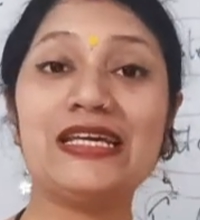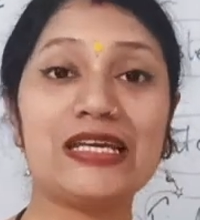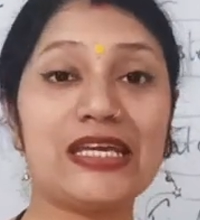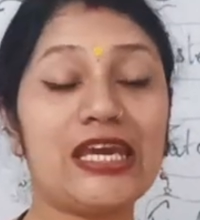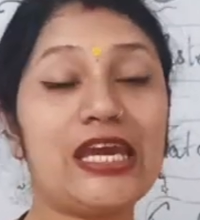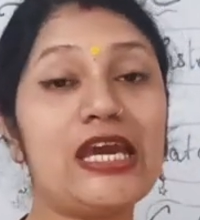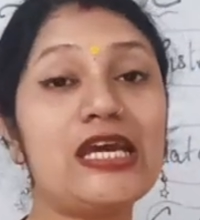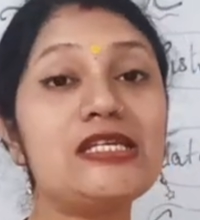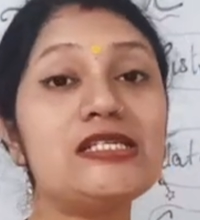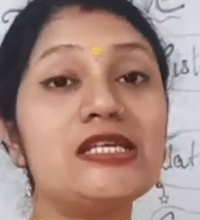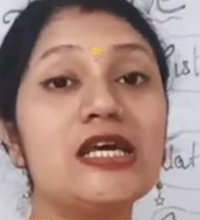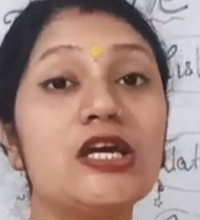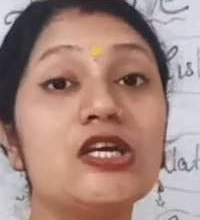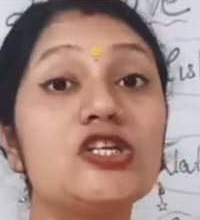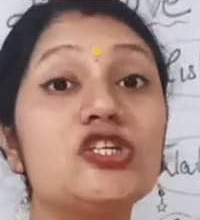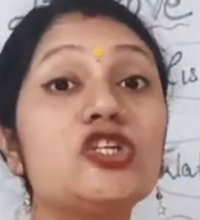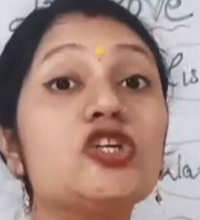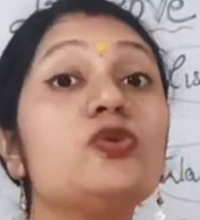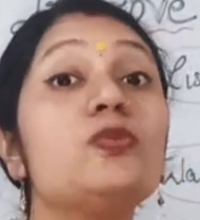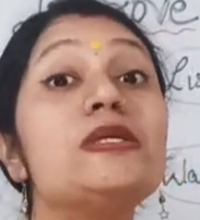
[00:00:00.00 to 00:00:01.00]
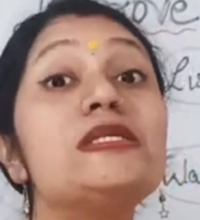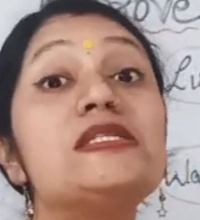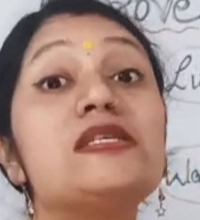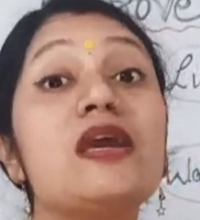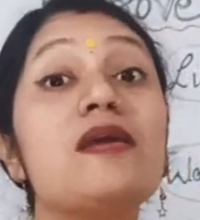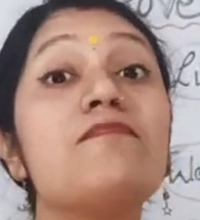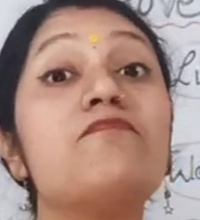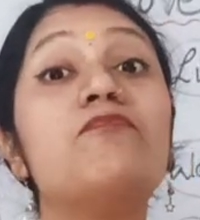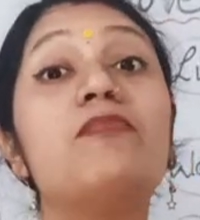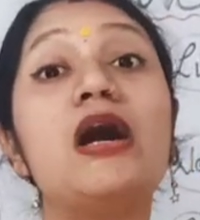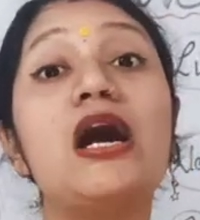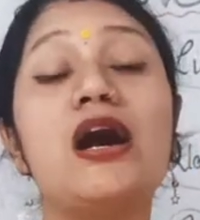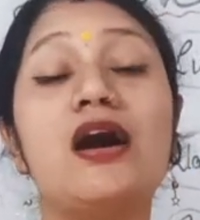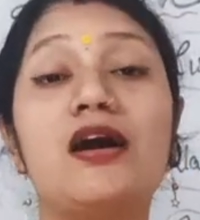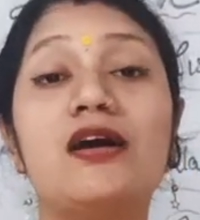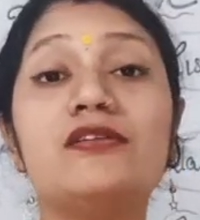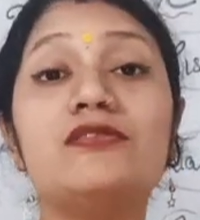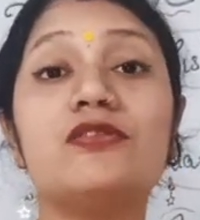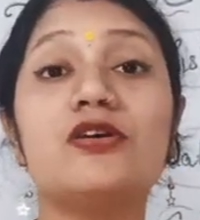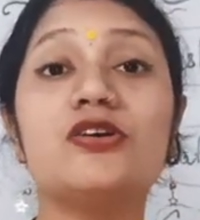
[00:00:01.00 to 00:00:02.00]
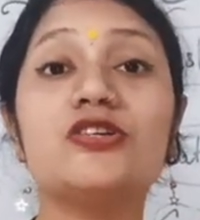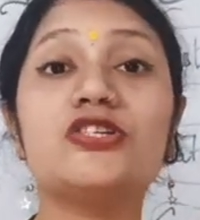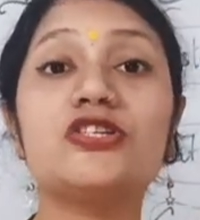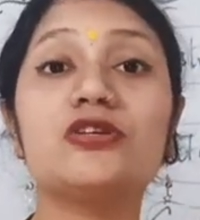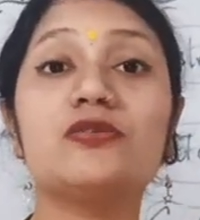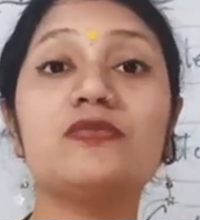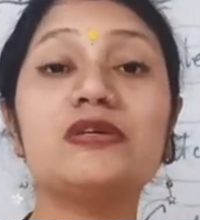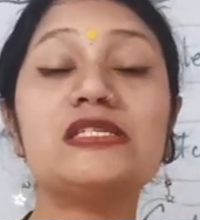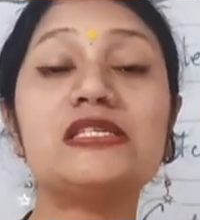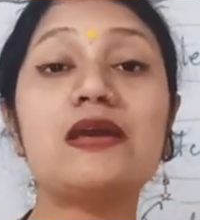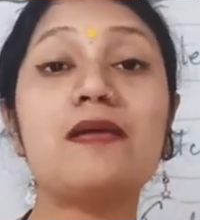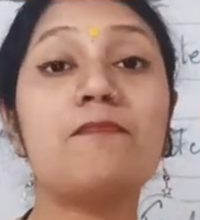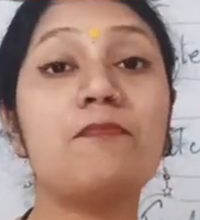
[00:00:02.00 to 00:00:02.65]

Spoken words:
Yes? Should we say bar or should we say